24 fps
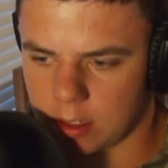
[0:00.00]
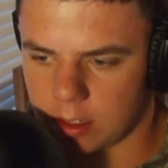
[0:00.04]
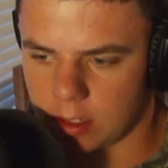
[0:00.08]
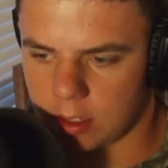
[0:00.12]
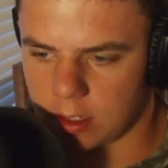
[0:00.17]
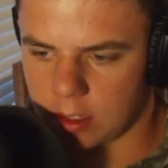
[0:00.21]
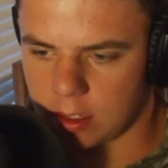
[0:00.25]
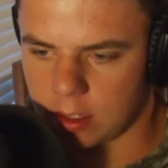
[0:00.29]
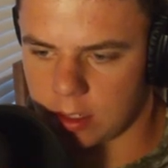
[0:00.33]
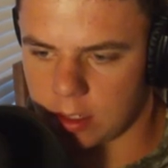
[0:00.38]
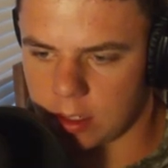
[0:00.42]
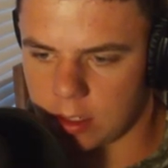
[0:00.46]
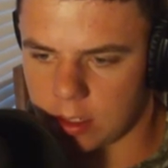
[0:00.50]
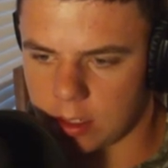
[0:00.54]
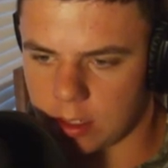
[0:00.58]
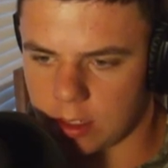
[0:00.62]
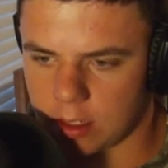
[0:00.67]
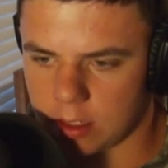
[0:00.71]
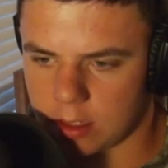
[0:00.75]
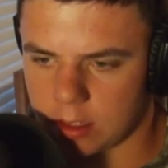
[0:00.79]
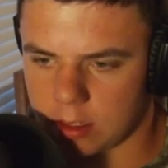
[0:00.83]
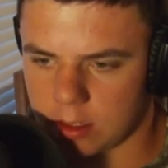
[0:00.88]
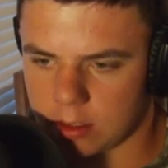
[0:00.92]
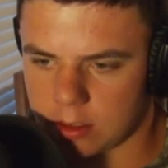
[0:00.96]

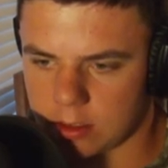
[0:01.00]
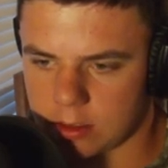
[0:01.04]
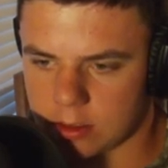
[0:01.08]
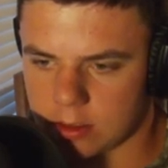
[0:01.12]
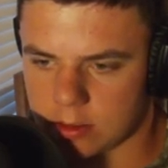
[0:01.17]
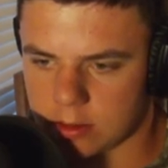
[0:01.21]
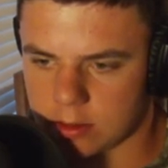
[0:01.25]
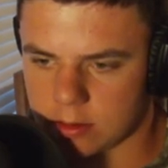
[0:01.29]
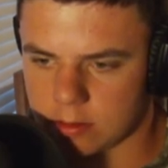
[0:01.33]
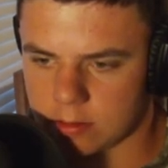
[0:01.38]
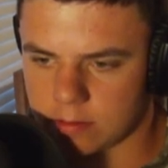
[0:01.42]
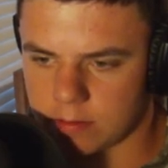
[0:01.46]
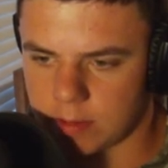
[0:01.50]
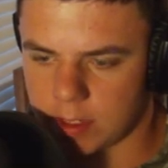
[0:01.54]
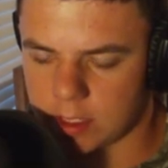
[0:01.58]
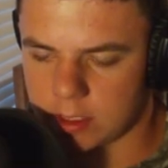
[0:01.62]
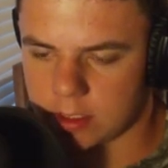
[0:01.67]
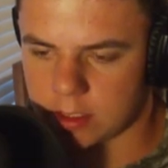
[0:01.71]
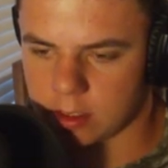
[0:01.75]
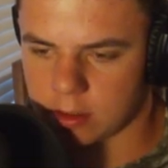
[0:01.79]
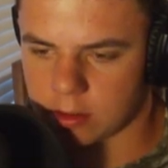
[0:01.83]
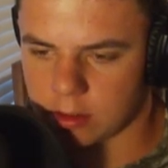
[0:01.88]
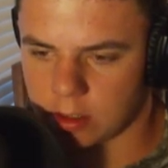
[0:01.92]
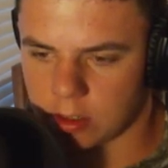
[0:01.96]
And
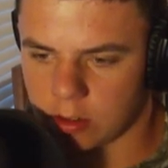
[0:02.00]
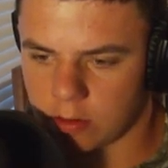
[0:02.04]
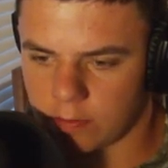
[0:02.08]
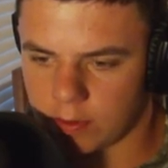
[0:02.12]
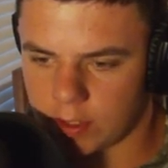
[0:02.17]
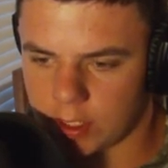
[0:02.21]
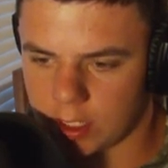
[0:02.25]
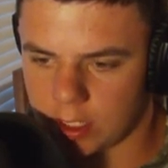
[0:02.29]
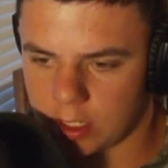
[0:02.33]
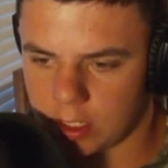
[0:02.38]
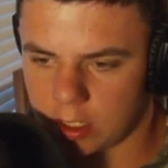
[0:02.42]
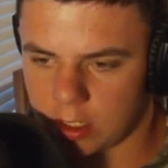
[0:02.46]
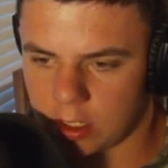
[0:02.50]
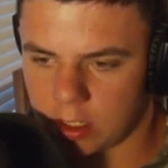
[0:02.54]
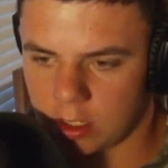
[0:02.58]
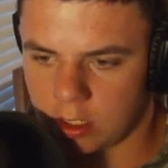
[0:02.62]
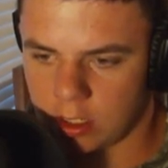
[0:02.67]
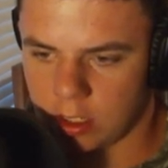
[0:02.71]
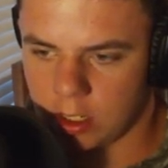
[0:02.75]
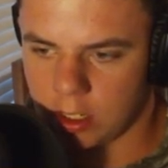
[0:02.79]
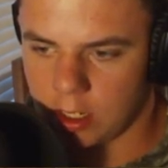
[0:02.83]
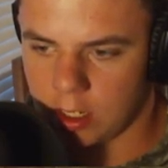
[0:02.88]
basically over here,